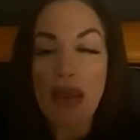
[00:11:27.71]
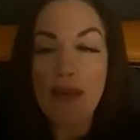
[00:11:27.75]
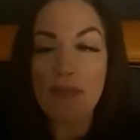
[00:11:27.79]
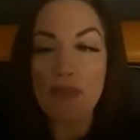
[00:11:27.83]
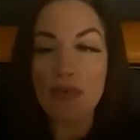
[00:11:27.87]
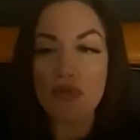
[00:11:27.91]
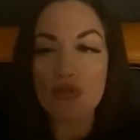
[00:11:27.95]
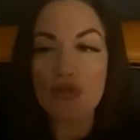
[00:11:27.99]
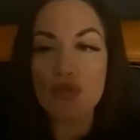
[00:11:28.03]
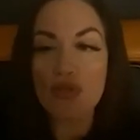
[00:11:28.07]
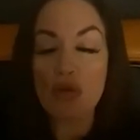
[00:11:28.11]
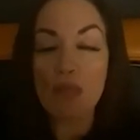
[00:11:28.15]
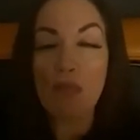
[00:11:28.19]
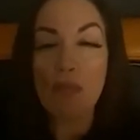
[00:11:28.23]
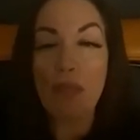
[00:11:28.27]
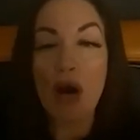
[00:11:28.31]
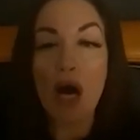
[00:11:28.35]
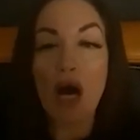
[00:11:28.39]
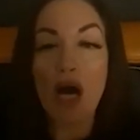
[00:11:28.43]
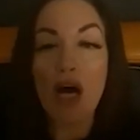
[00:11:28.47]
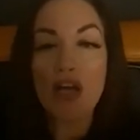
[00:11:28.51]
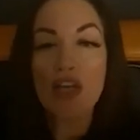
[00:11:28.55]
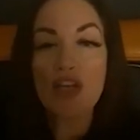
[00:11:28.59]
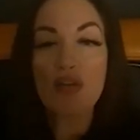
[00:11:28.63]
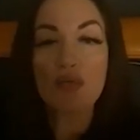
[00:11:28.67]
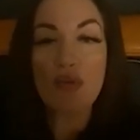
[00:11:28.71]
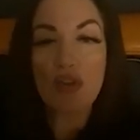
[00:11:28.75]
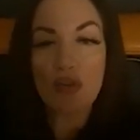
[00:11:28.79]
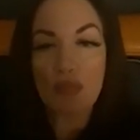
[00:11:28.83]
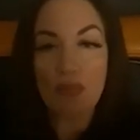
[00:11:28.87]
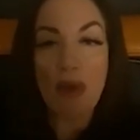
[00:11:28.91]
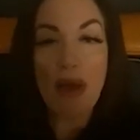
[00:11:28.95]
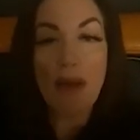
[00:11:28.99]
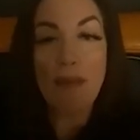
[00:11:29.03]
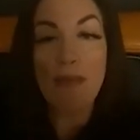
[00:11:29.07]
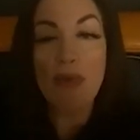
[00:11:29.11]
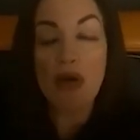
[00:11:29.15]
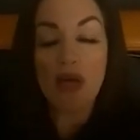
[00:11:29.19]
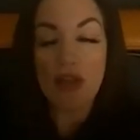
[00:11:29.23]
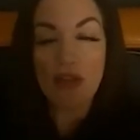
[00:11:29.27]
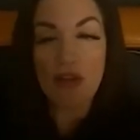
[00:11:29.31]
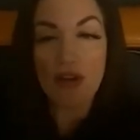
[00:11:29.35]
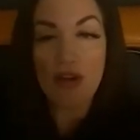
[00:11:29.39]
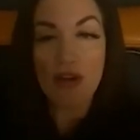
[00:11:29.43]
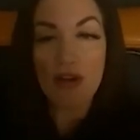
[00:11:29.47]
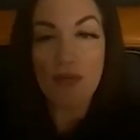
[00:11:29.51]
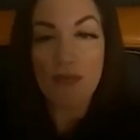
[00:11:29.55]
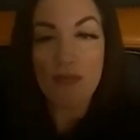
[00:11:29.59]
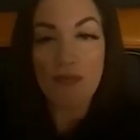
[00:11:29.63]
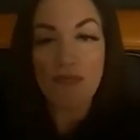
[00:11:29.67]
able to bond with my
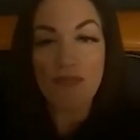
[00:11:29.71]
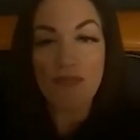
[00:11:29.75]
mother,